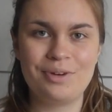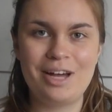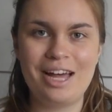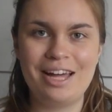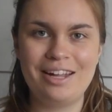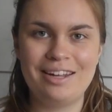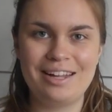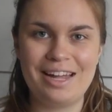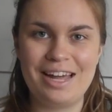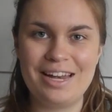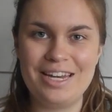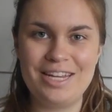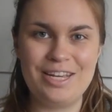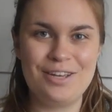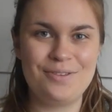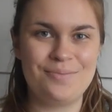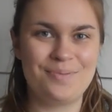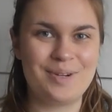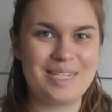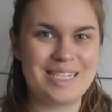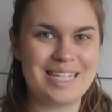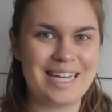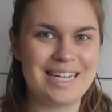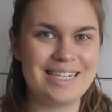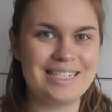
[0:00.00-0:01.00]
well and
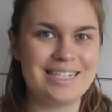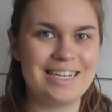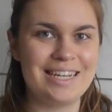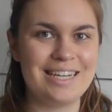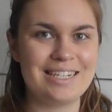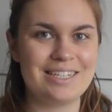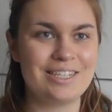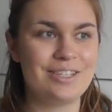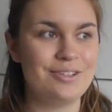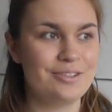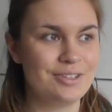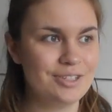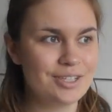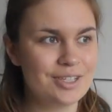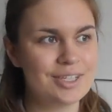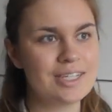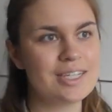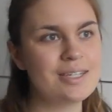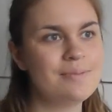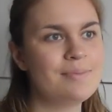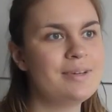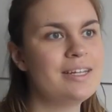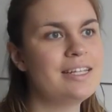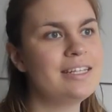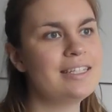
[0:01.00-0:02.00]
you've presented your
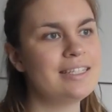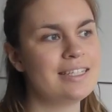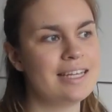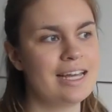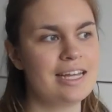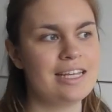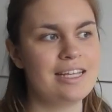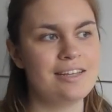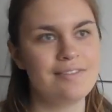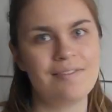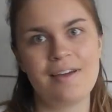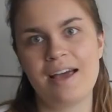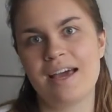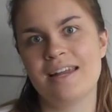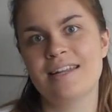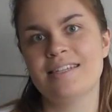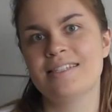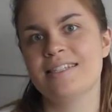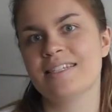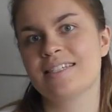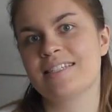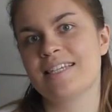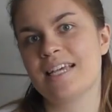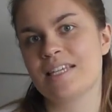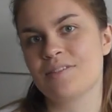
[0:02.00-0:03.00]
documents and you've had
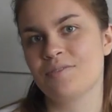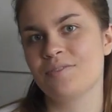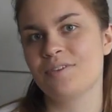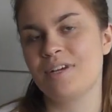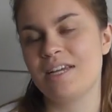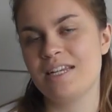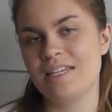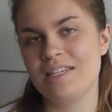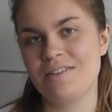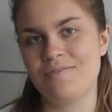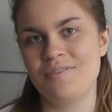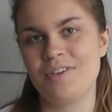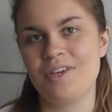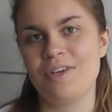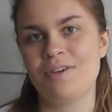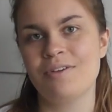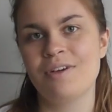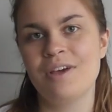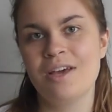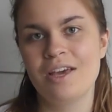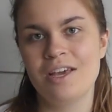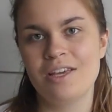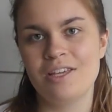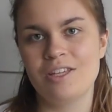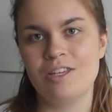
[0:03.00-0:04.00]
a successful
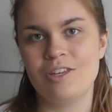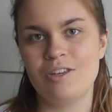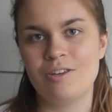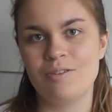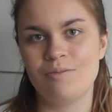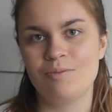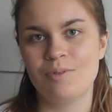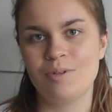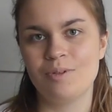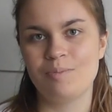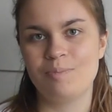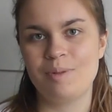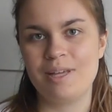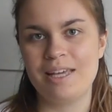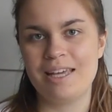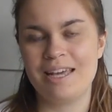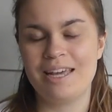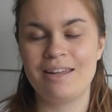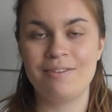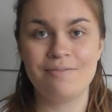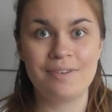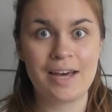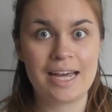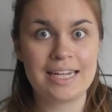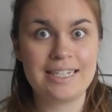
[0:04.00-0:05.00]
interview, you will
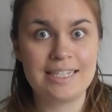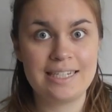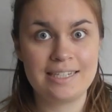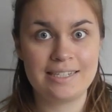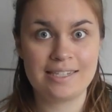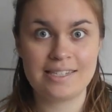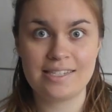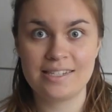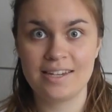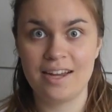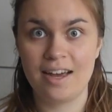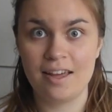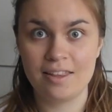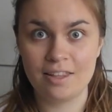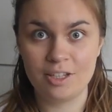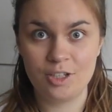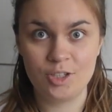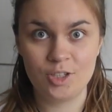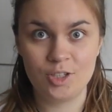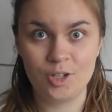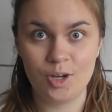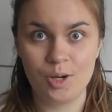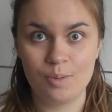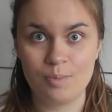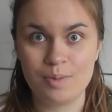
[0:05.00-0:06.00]
be invited to start the
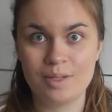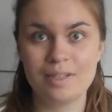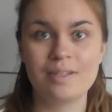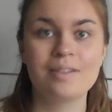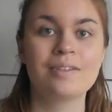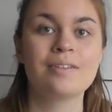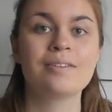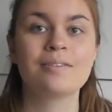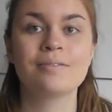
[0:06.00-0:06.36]
job.